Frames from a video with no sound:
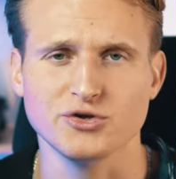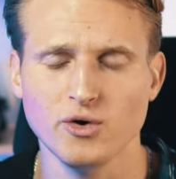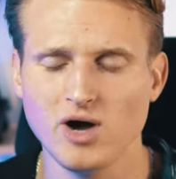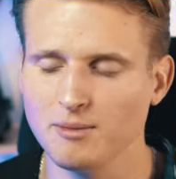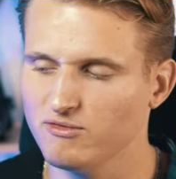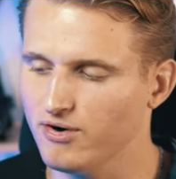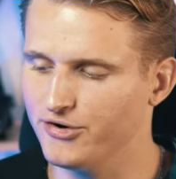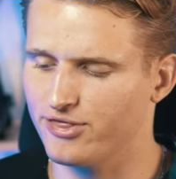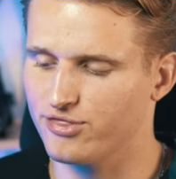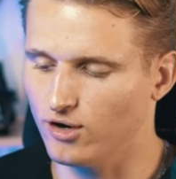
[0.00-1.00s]
You know, I'm a
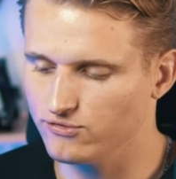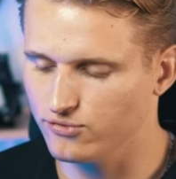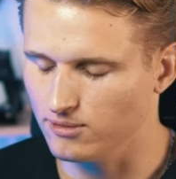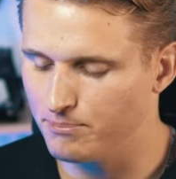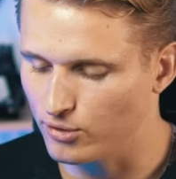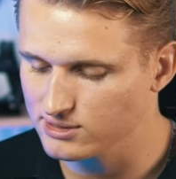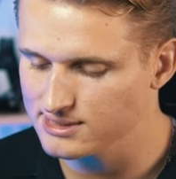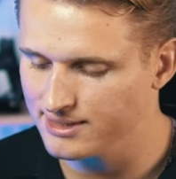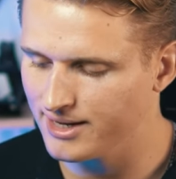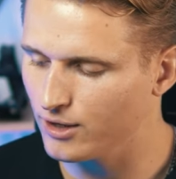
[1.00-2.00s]
very thoughtful
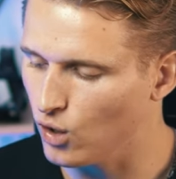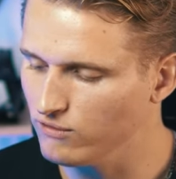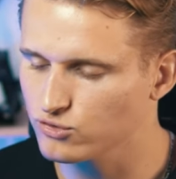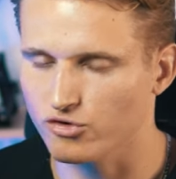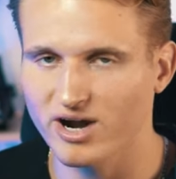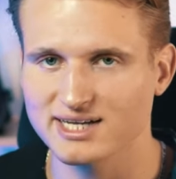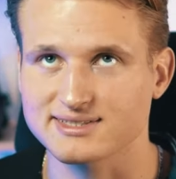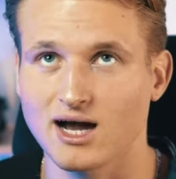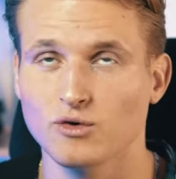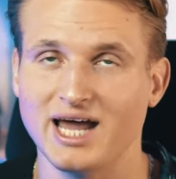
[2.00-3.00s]
person and I love to
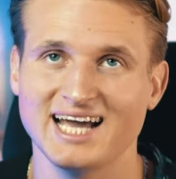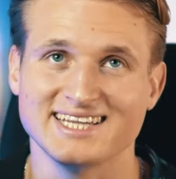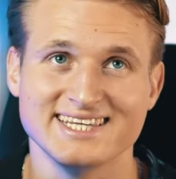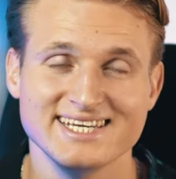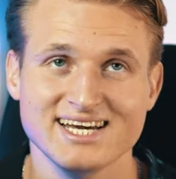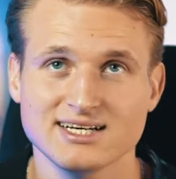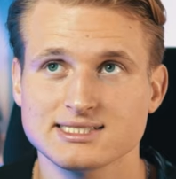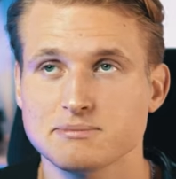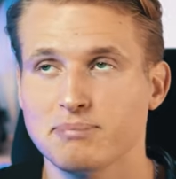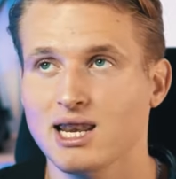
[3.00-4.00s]
write down
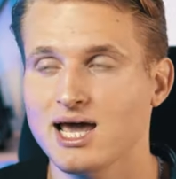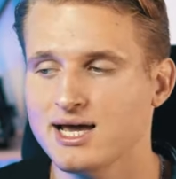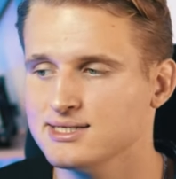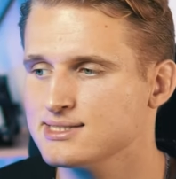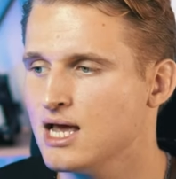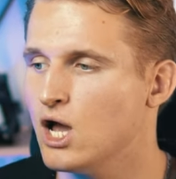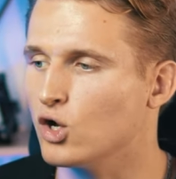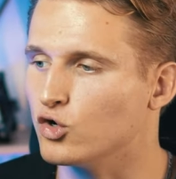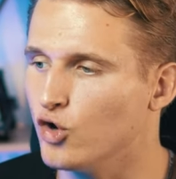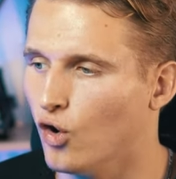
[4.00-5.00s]
ideas, plans,
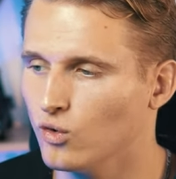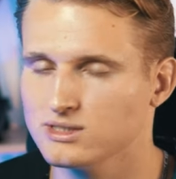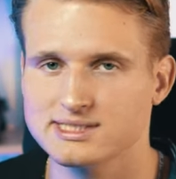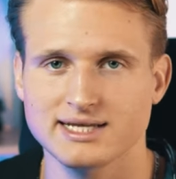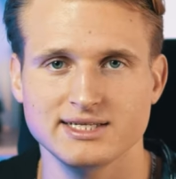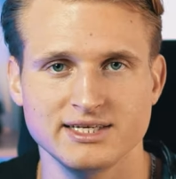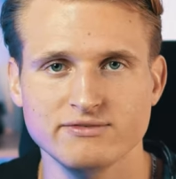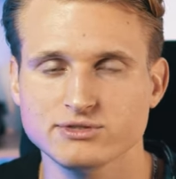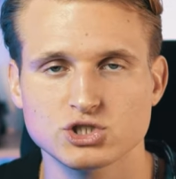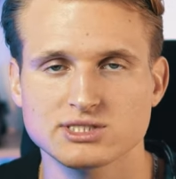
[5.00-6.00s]
goals and
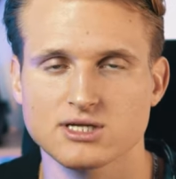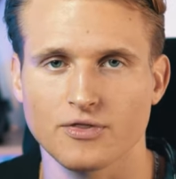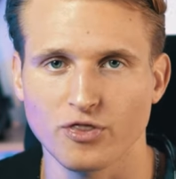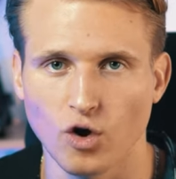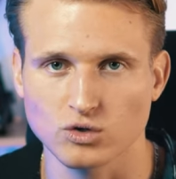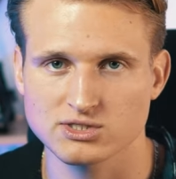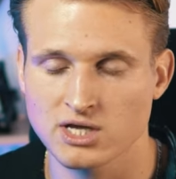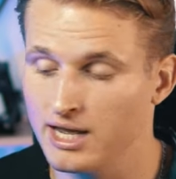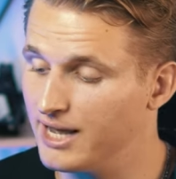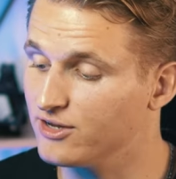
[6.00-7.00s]
even just notes.
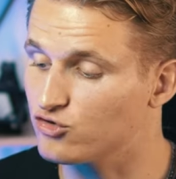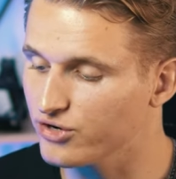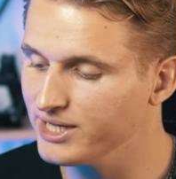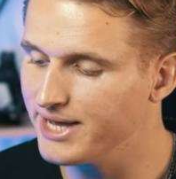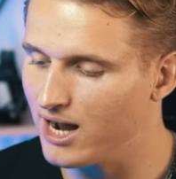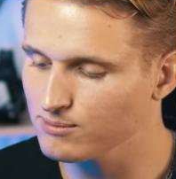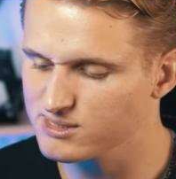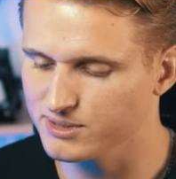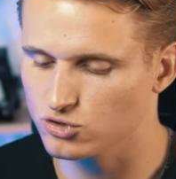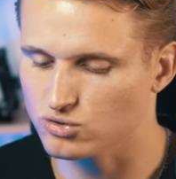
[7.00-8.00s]
And it really
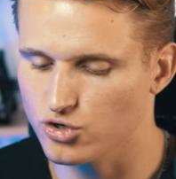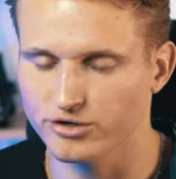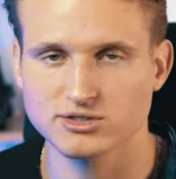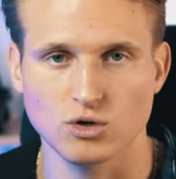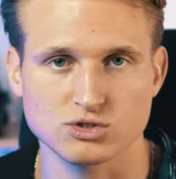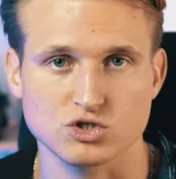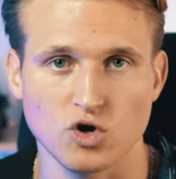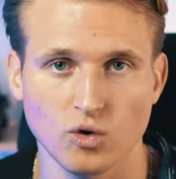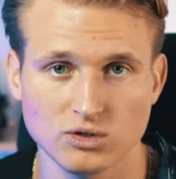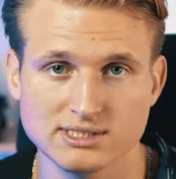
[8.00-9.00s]
helps me to turn those
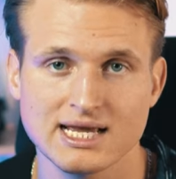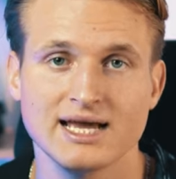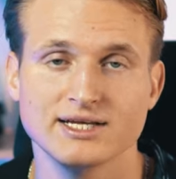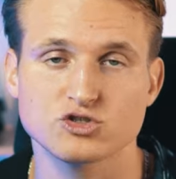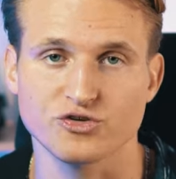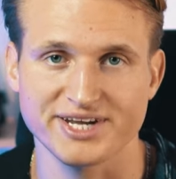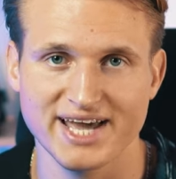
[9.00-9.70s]
goals into